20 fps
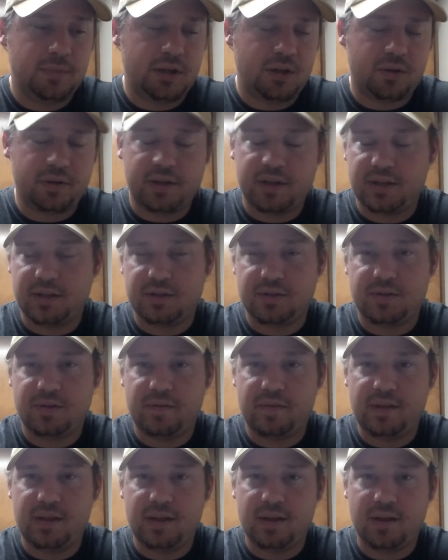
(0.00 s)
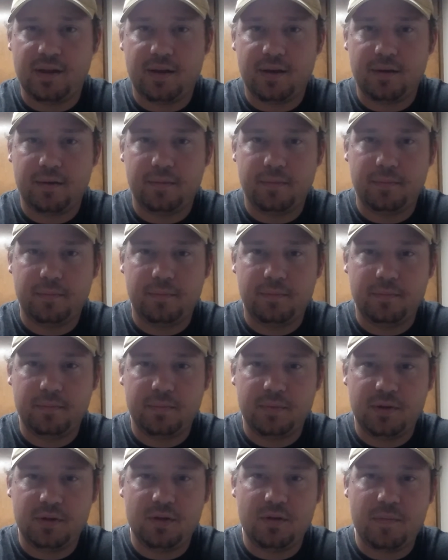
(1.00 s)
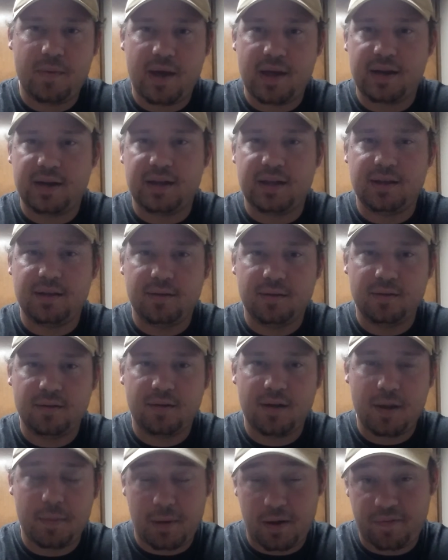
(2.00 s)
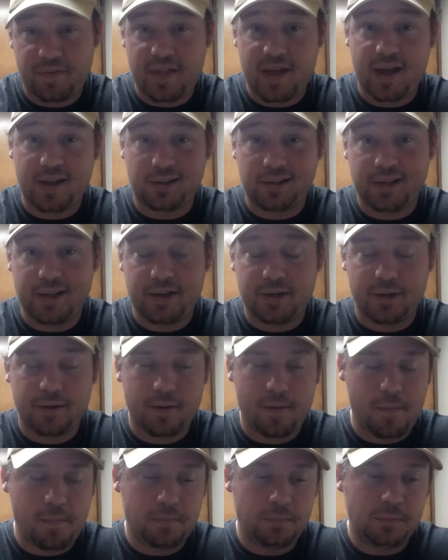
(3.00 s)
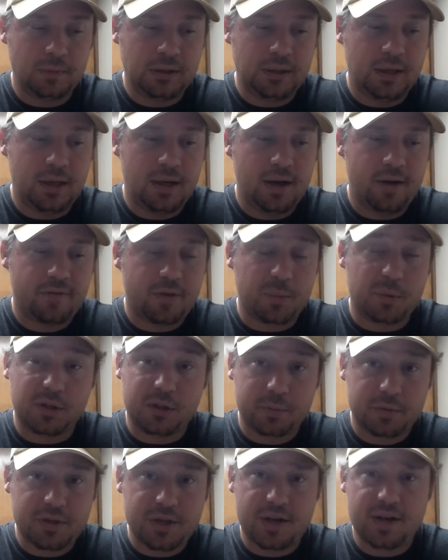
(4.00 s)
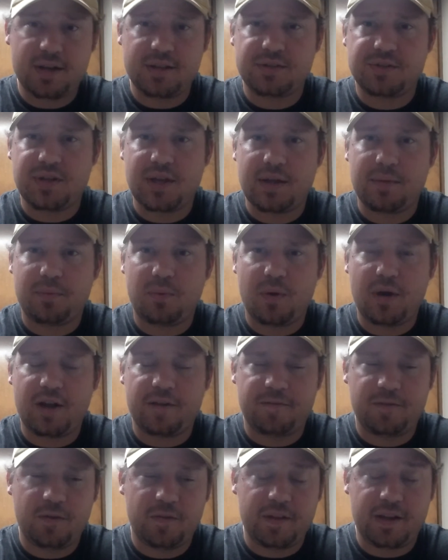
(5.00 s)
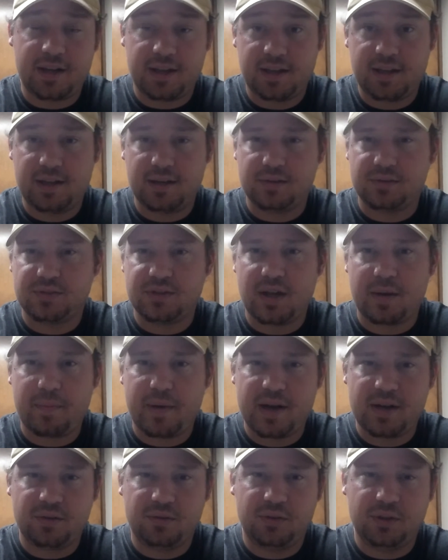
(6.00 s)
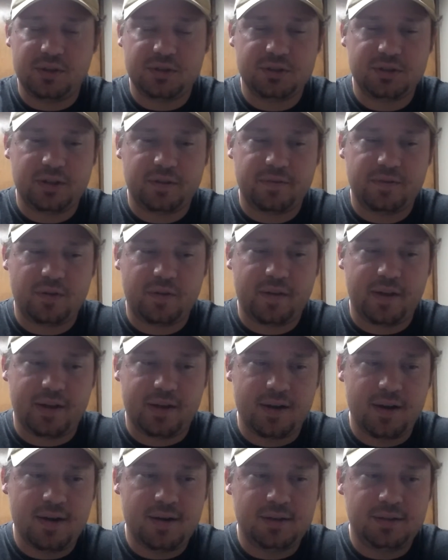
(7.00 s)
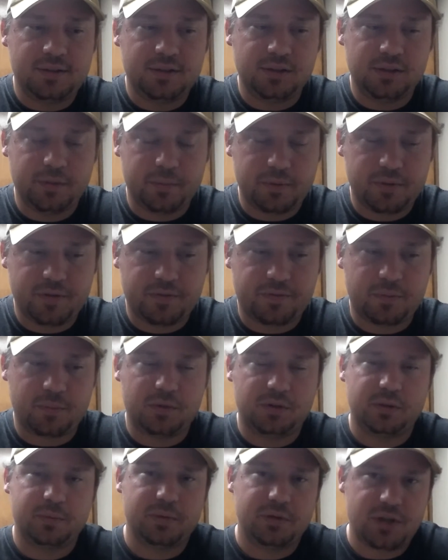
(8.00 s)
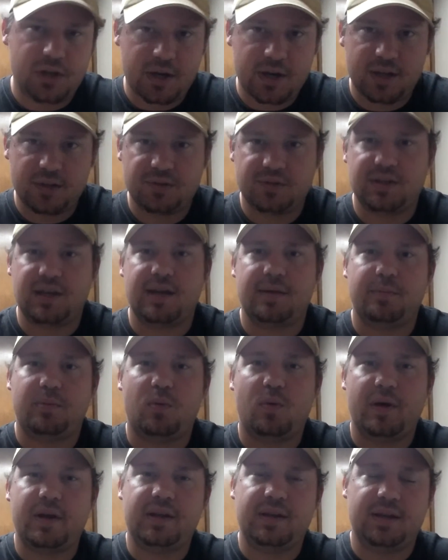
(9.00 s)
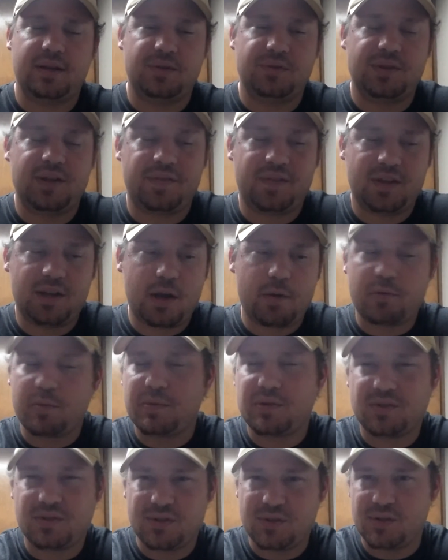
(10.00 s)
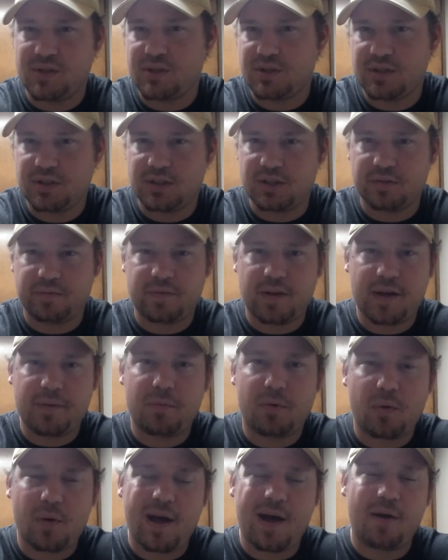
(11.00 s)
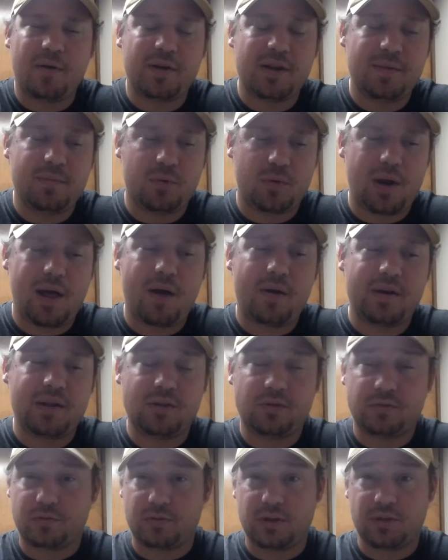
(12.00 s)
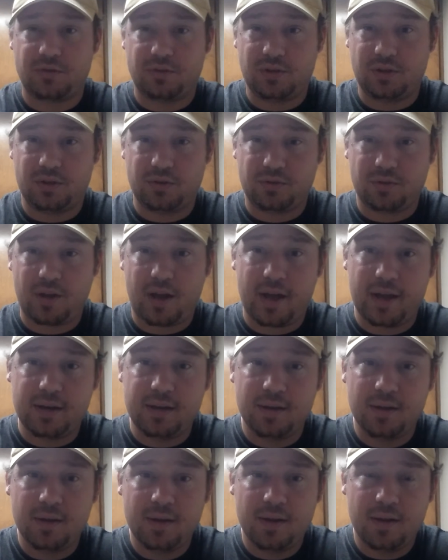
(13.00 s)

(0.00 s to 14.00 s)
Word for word: I'll get into the humanity about that later. From a libertarian standpoint, I feel that, again, it's not my decision. I feel that from a libertarian standpoint, it is not the government's decision to define morality. Morality is for us to decide.